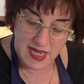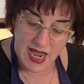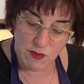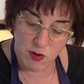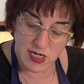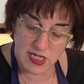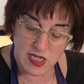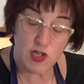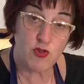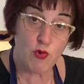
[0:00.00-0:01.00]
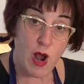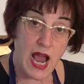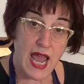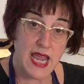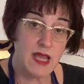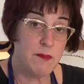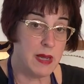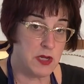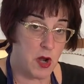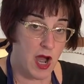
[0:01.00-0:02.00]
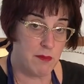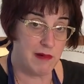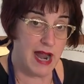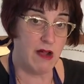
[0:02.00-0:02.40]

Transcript: I want it dry but not brown.